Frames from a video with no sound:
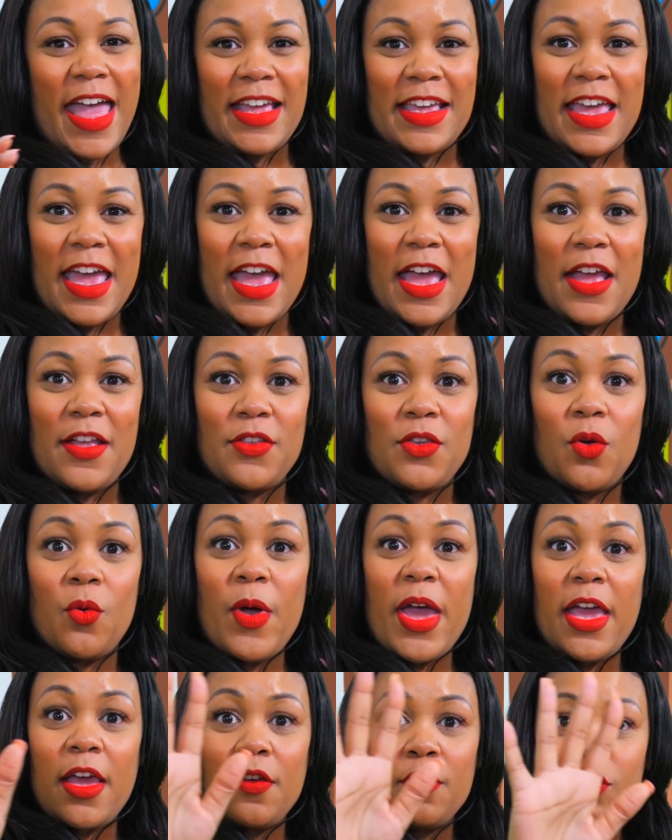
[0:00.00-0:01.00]
and can
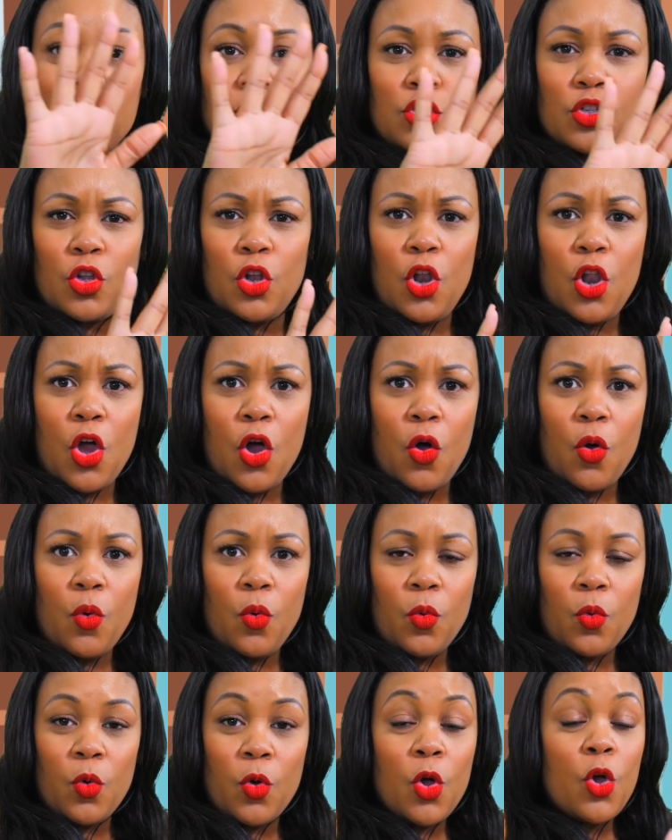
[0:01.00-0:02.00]
you wave
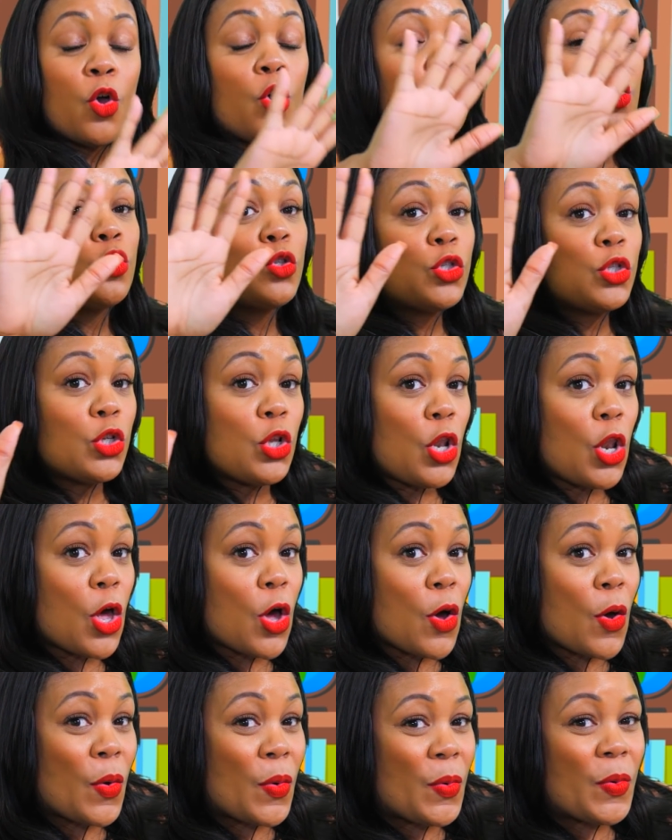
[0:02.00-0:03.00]
slow,
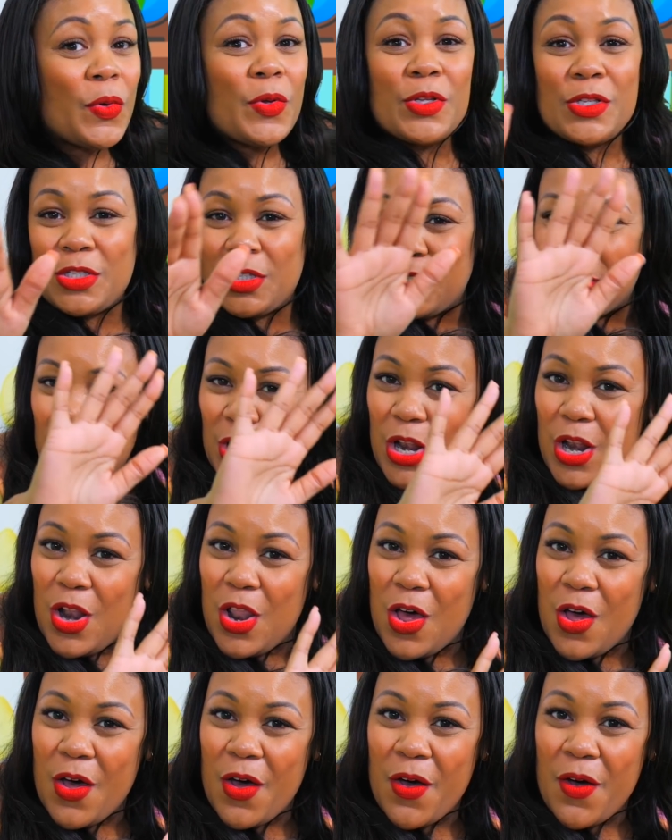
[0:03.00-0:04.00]
slow,
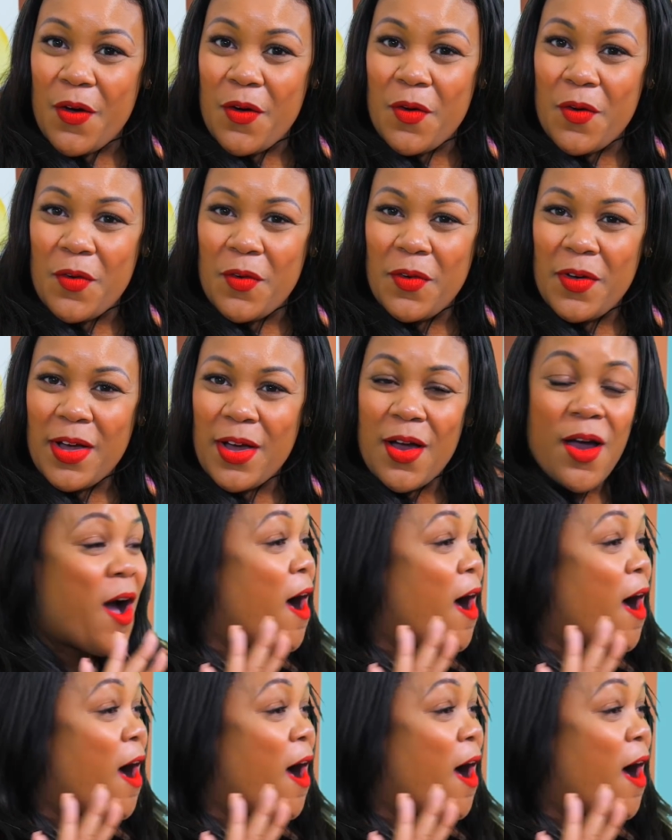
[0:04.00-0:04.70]
slow?